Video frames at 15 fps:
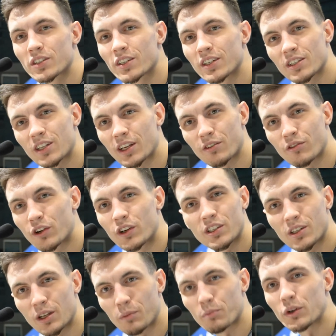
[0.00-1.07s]
It's like first
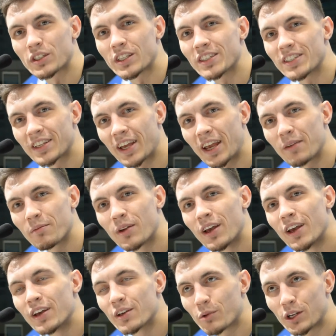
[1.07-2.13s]
like preseason game
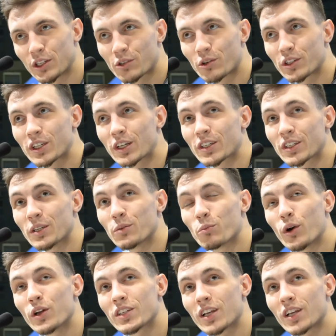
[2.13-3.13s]
when I scored 13 points.